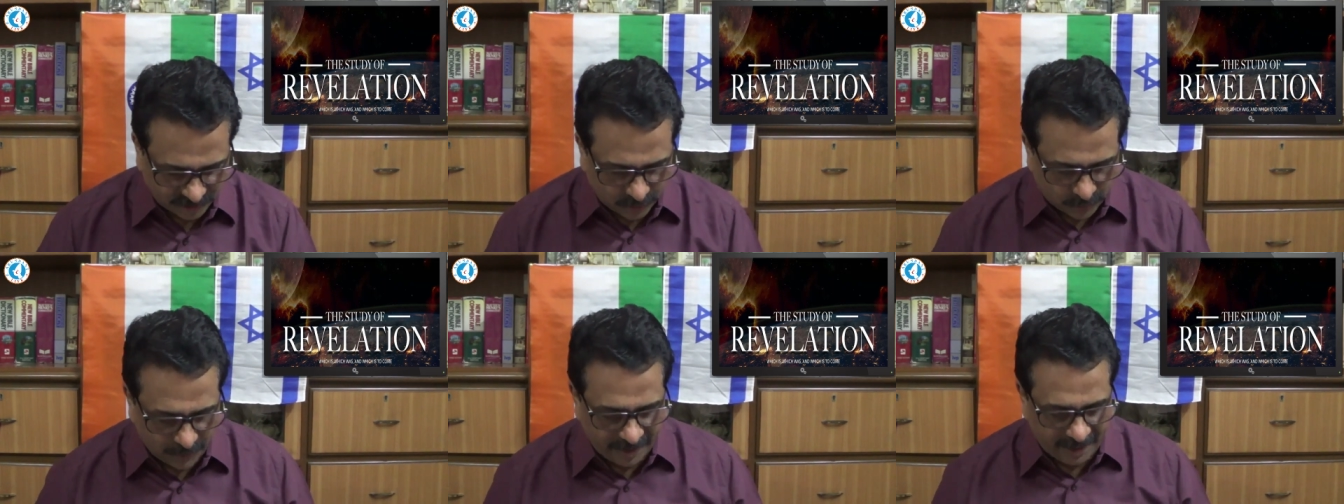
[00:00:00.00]

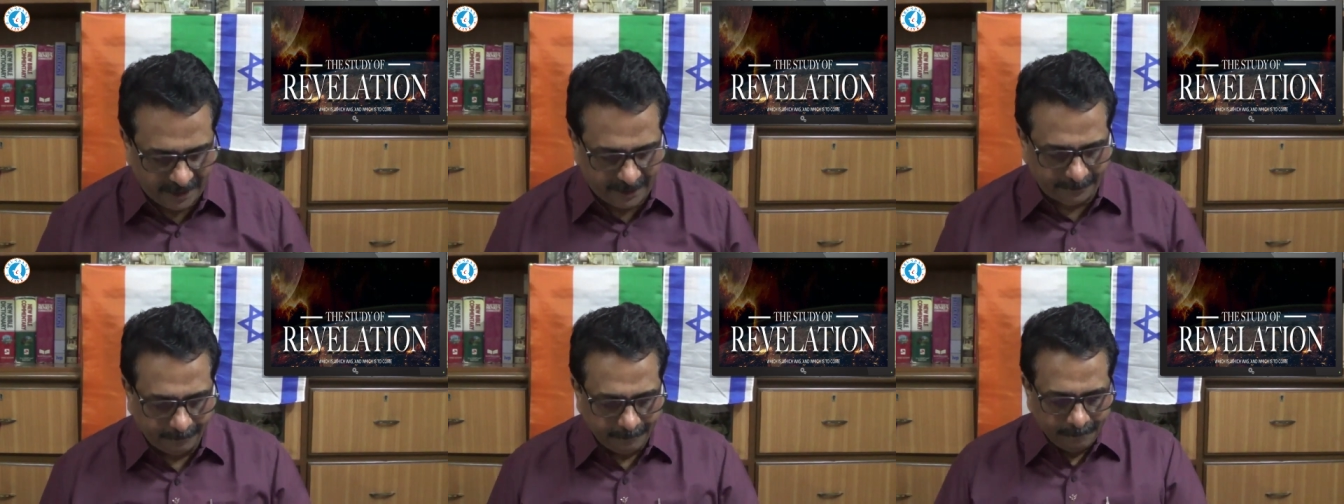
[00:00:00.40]

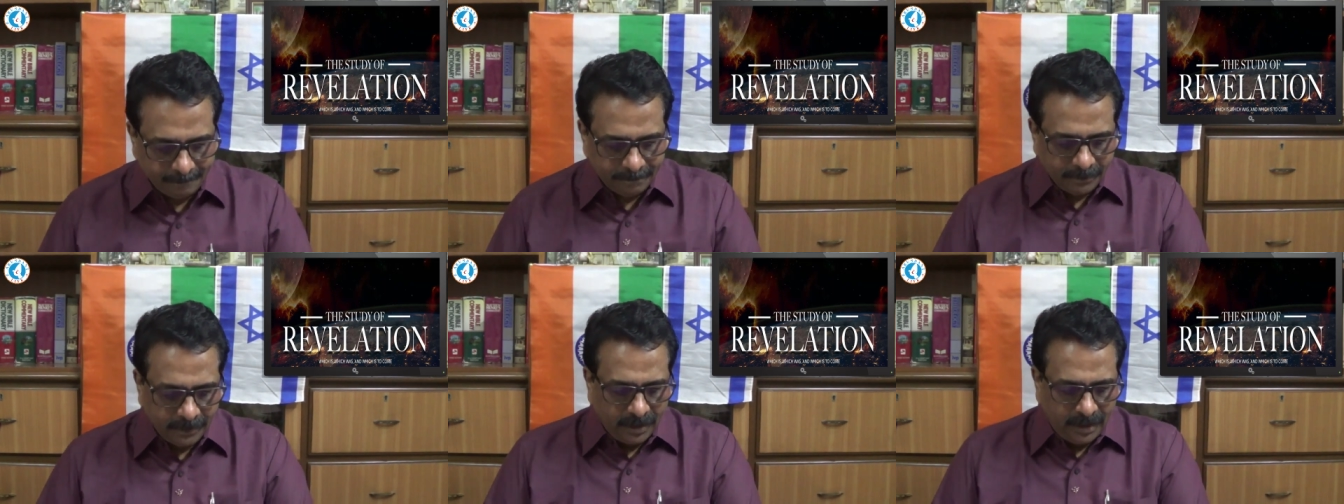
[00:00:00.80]
going.
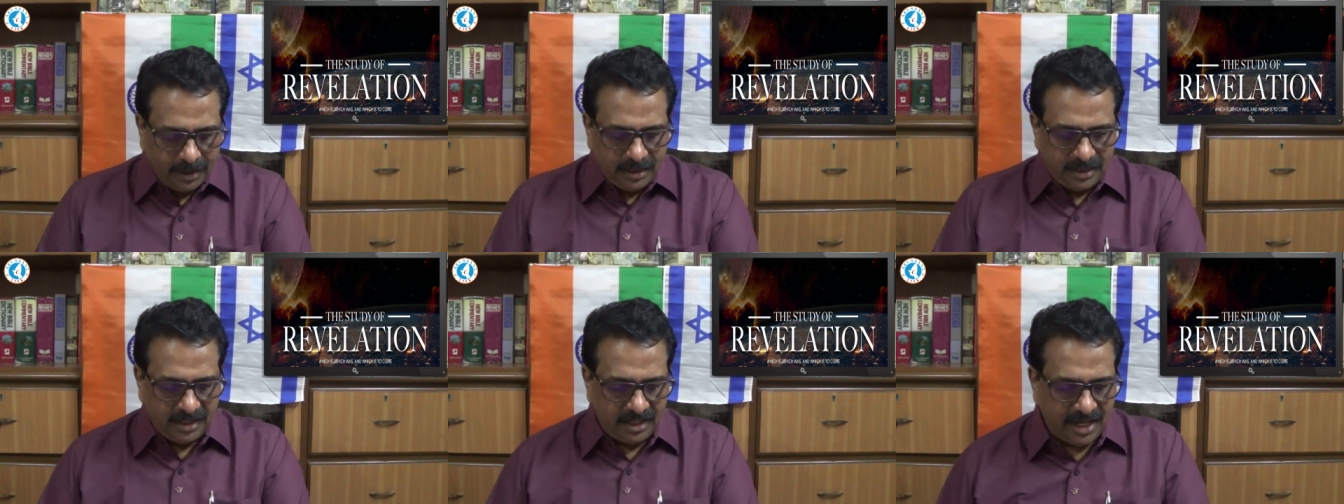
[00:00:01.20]

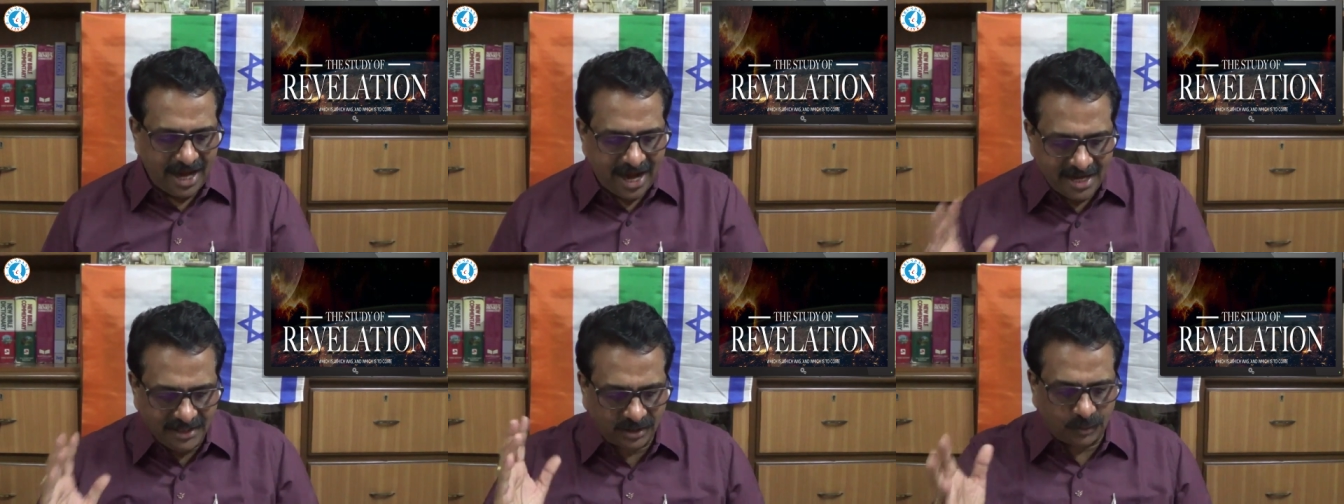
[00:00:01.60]
The
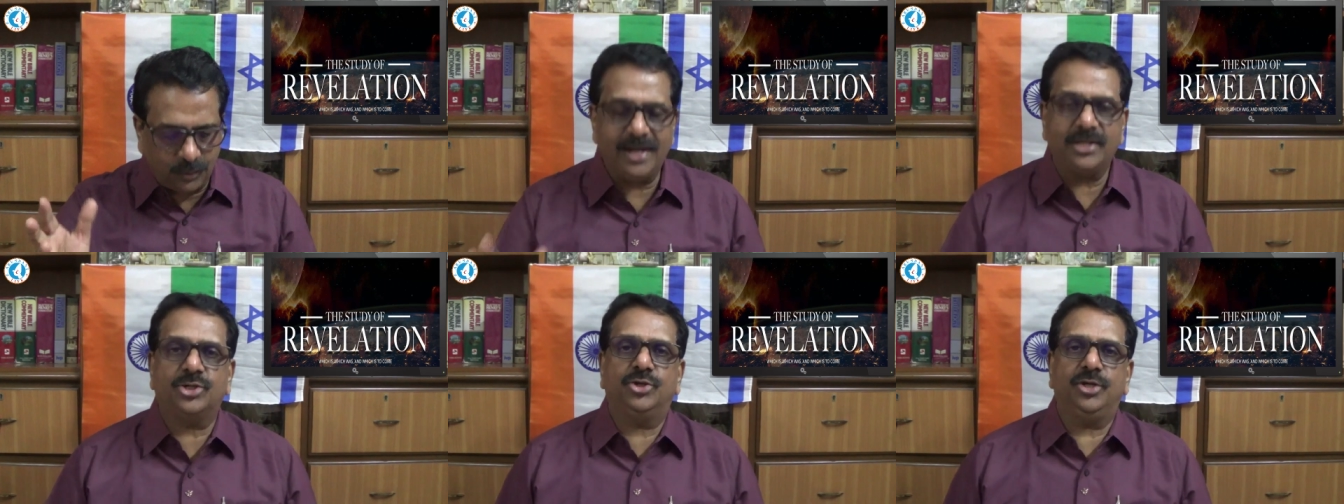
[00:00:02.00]
eighth
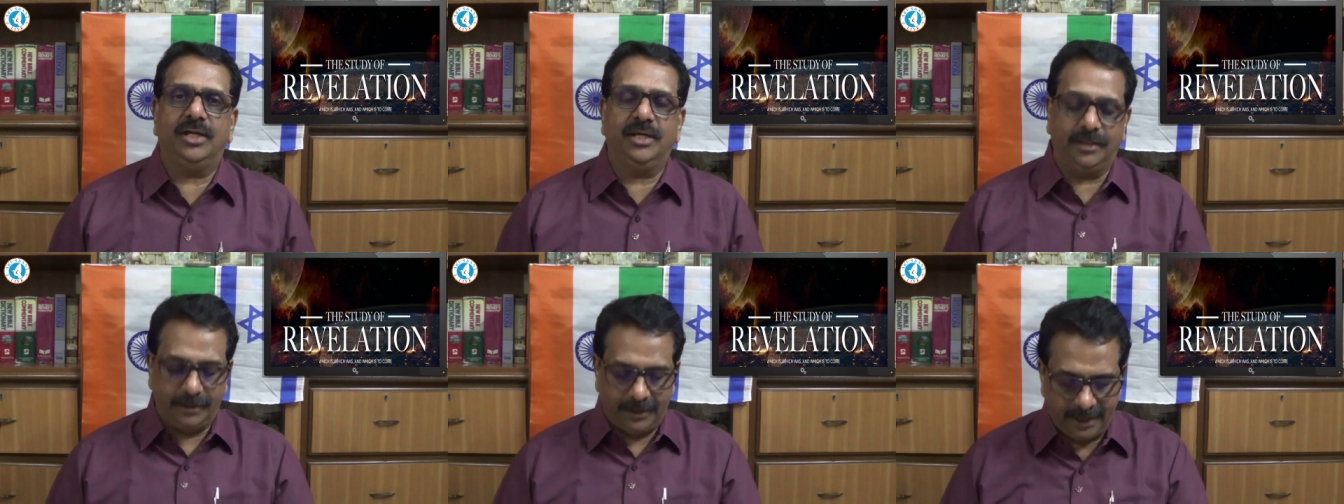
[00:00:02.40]

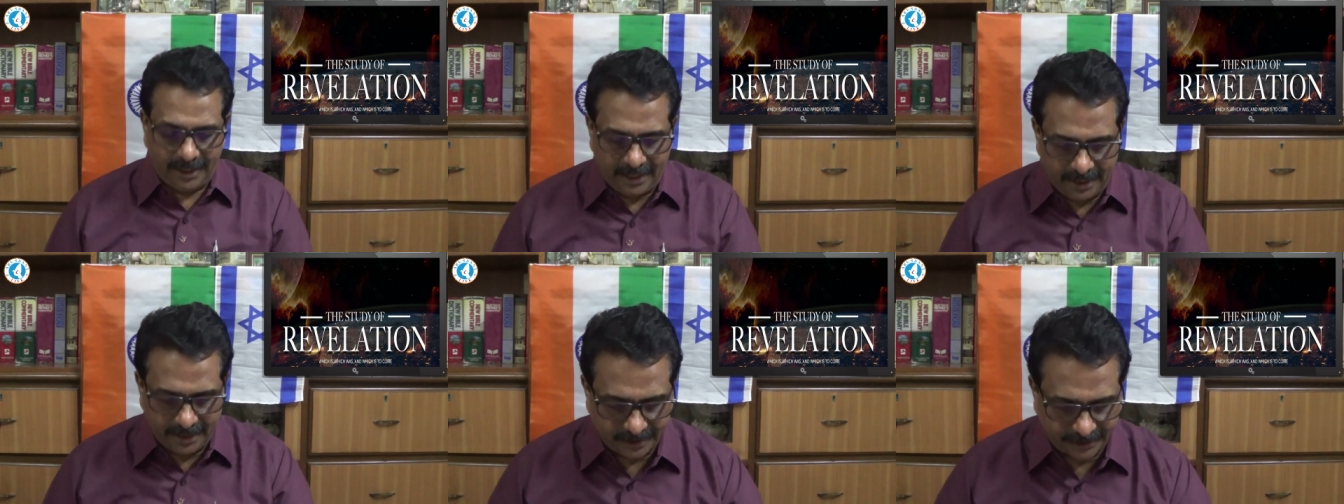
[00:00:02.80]
question
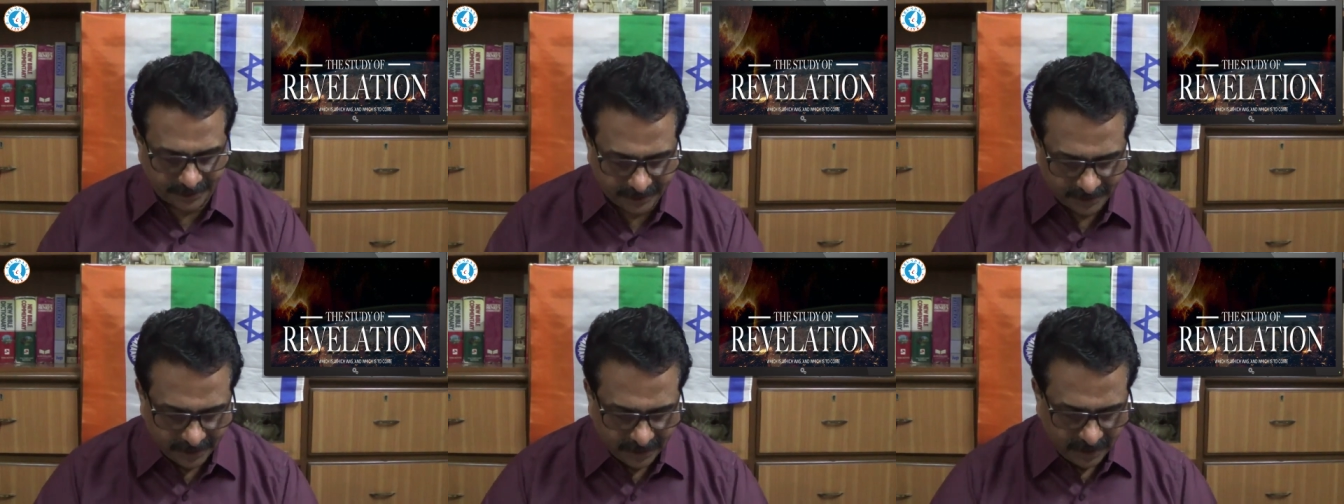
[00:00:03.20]
is